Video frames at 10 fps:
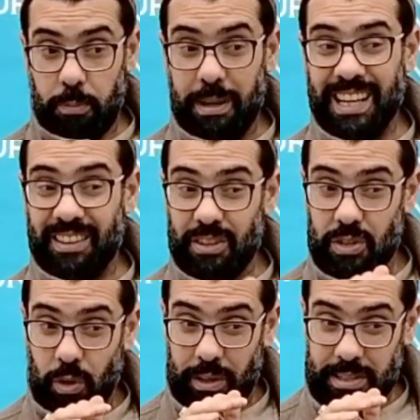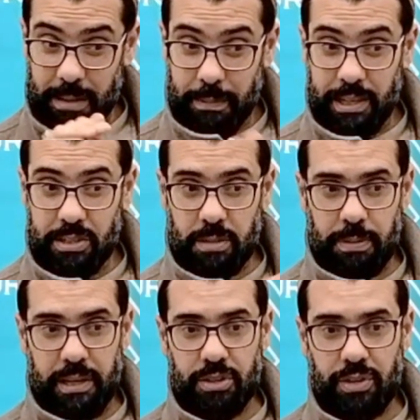many other scholars had managed to
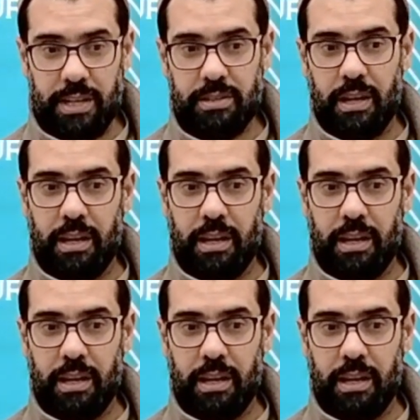penetrate.